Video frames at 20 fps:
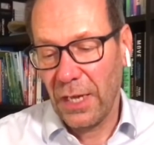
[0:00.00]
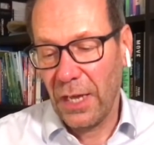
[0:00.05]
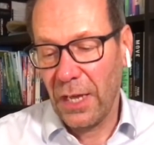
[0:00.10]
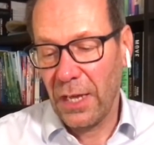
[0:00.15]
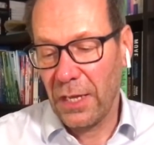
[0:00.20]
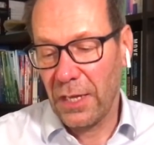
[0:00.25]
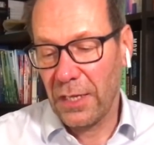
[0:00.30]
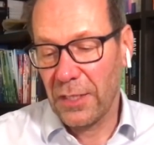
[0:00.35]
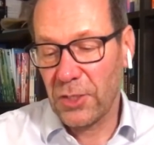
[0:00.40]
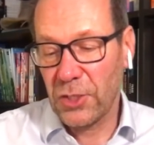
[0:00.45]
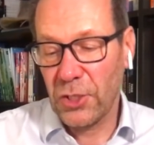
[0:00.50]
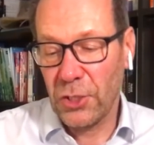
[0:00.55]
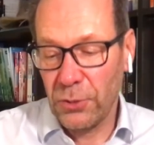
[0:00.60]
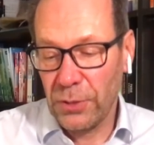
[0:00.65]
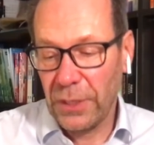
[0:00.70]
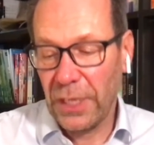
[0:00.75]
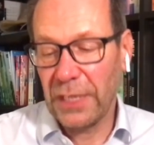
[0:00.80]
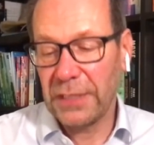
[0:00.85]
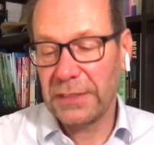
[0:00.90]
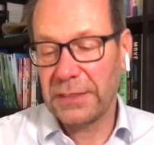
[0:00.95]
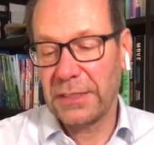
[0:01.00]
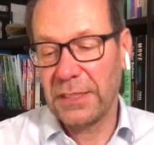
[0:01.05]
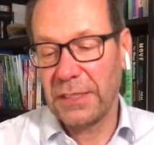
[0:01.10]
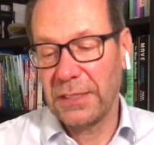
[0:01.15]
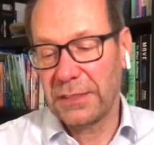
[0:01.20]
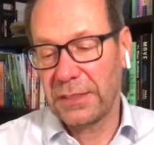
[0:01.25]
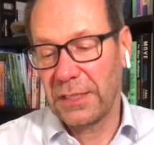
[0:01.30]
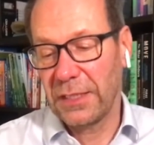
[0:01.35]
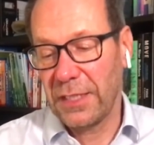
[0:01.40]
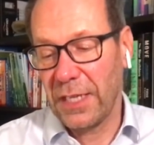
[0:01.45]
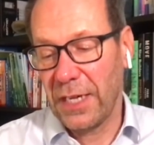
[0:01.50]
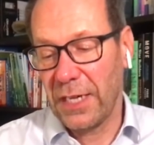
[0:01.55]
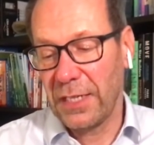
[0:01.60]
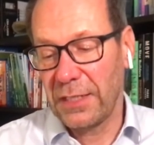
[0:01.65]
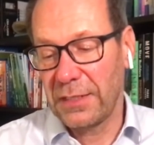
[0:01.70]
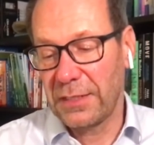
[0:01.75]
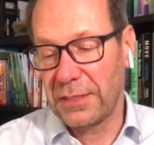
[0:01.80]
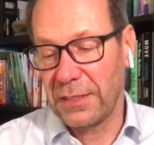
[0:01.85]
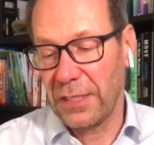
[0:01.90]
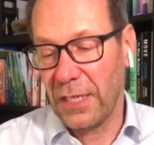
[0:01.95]
Uh, two cases had
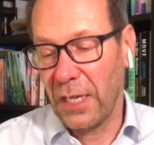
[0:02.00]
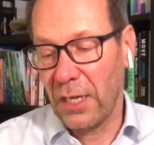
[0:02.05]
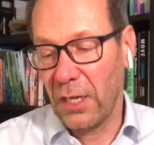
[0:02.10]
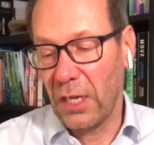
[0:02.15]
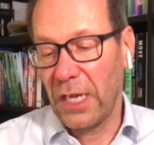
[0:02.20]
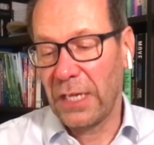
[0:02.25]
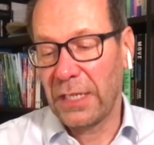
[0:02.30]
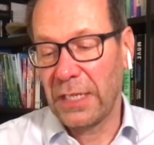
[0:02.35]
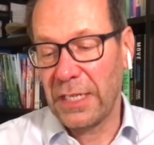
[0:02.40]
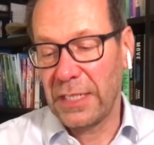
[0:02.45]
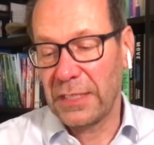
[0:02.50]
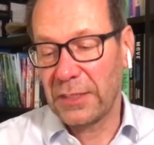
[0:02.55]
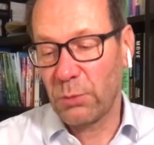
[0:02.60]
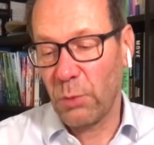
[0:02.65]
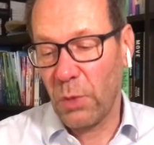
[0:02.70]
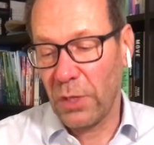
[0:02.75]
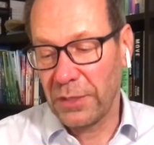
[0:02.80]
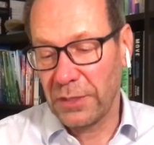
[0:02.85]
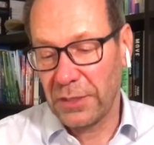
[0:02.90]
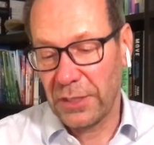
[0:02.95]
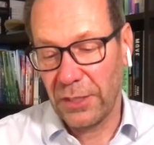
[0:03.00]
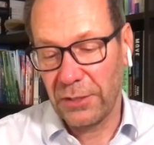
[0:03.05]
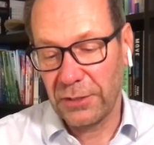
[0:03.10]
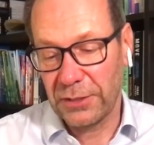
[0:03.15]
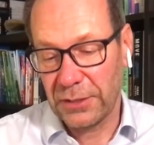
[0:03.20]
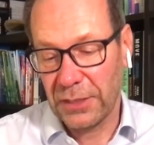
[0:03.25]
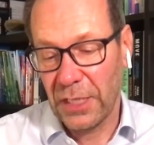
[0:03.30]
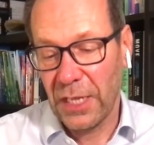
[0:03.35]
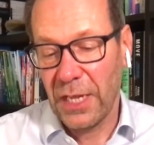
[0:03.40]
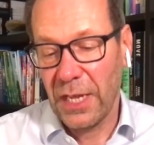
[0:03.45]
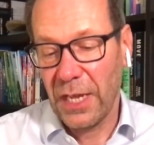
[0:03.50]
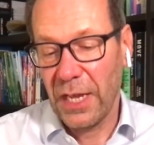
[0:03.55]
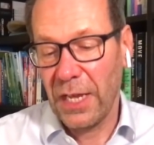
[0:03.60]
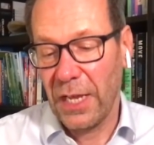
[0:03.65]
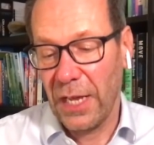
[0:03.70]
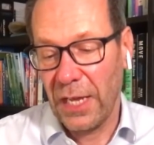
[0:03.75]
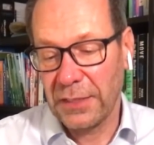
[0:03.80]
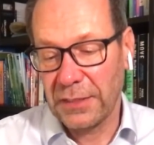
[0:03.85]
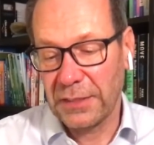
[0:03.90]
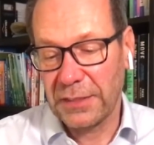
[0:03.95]
had uh, at least one dose, uh,
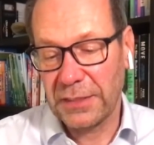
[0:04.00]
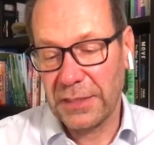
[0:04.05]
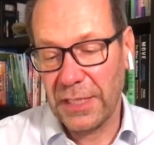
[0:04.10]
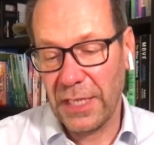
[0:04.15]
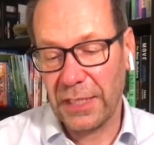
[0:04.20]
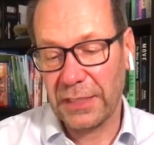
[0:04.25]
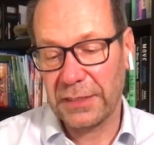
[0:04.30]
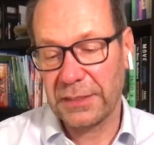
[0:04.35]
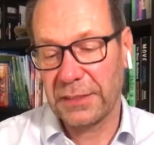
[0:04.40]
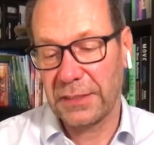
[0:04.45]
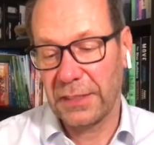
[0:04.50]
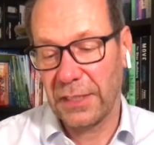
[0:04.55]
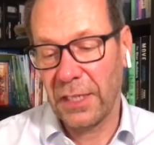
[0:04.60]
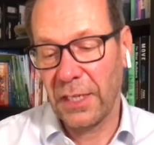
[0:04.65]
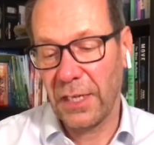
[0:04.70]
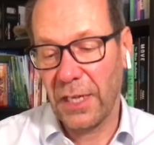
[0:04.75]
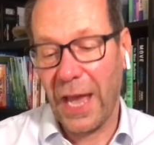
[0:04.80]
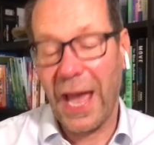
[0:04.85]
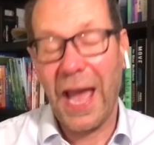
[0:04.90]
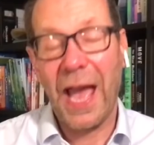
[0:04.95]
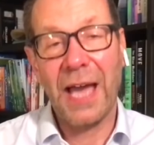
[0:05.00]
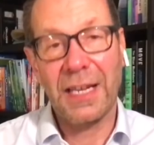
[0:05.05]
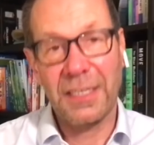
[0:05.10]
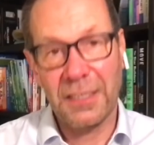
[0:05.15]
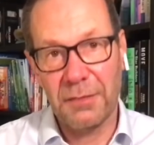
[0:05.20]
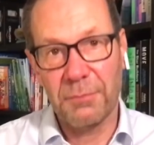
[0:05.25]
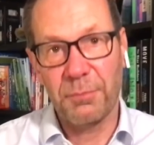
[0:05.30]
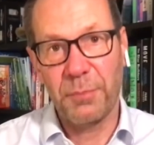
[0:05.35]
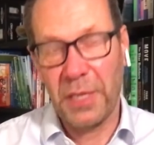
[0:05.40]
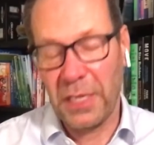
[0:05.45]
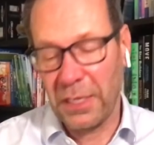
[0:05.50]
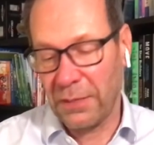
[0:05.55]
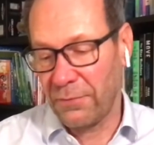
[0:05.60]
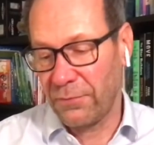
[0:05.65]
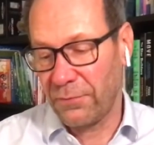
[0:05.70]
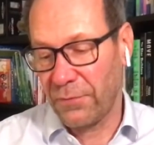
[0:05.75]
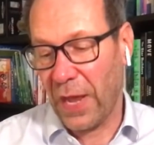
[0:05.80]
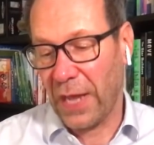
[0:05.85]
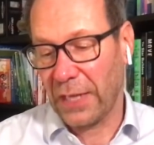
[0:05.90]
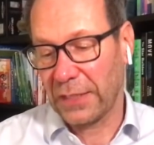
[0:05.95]
and six uh, hadn't
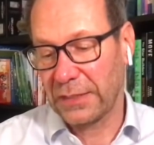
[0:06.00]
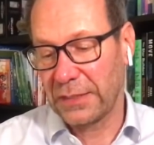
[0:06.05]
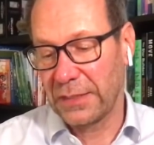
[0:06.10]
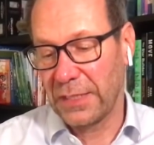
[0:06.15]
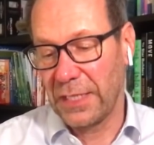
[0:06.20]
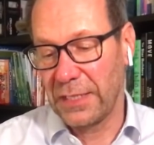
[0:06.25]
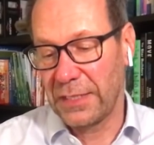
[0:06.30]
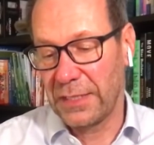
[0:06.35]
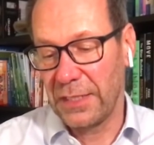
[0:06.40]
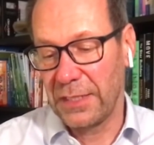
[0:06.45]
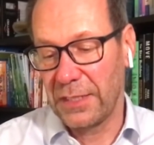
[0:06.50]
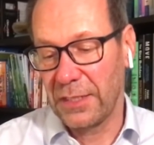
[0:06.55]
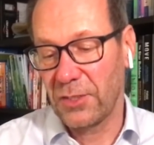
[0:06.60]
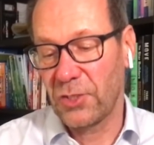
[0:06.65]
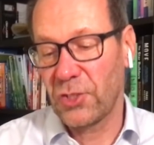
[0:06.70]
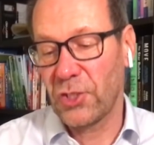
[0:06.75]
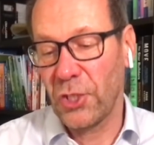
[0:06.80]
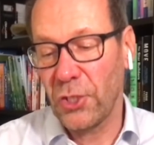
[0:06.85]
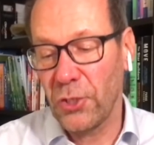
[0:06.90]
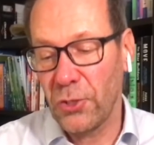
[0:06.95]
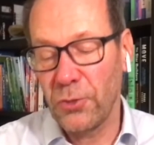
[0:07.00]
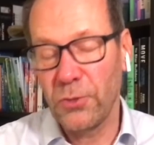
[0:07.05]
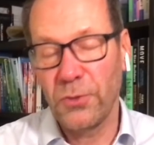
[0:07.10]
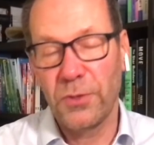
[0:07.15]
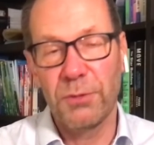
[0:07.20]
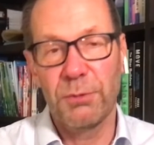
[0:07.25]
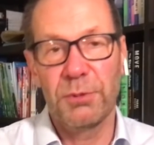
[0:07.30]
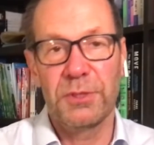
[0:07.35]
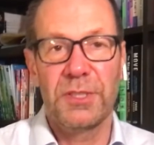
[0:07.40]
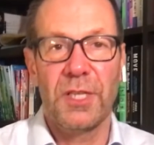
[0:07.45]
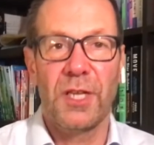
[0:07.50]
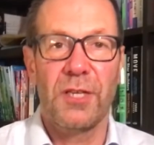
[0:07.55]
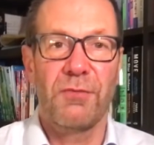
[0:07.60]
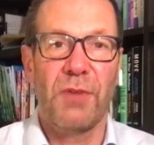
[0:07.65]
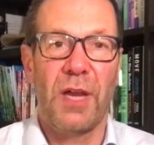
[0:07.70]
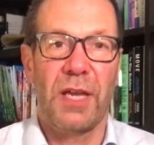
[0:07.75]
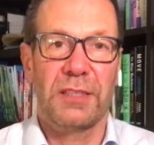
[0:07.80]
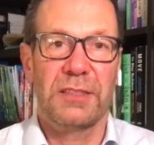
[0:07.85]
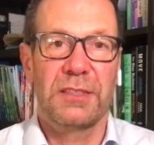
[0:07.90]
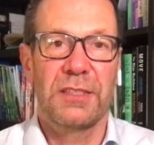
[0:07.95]
been vaccinated. Two, there was no
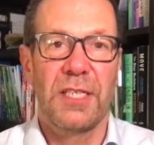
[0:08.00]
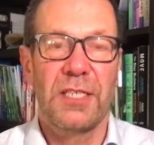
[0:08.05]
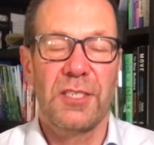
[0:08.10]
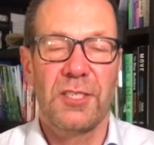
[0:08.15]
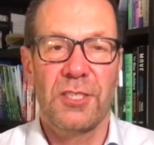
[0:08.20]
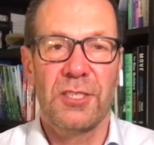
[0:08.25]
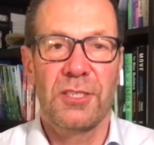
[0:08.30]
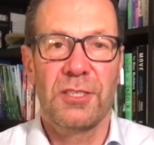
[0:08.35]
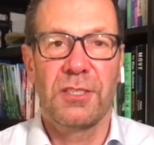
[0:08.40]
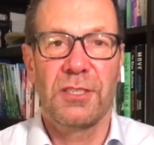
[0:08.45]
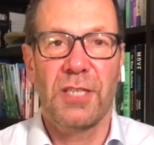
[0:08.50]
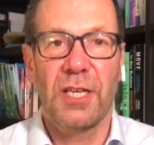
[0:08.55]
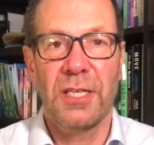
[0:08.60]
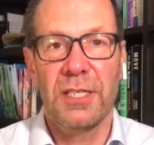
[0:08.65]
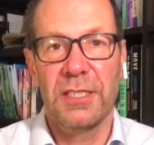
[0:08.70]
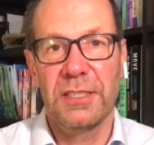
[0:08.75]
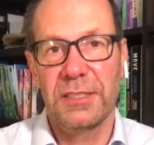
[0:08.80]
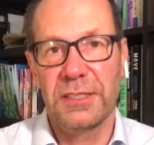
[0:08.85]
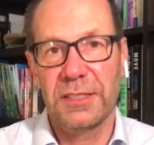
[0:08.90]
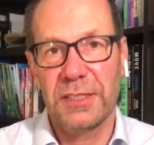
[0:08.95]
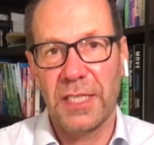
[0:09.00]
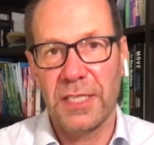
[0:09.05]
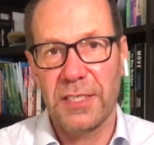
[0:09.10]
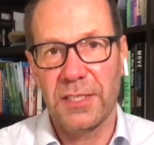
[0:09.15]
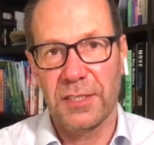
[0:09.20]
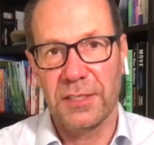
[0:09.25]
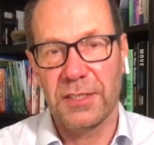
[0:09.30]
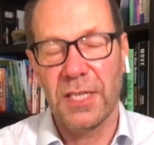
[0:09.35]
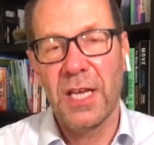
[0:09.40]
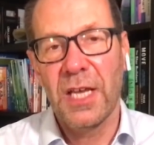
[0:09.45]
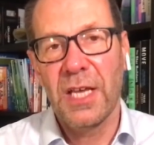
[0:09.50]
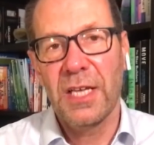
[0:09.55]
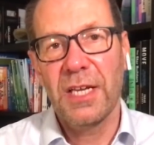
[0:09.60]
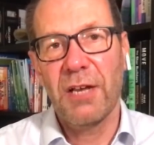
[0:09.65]
vaccination uh, status.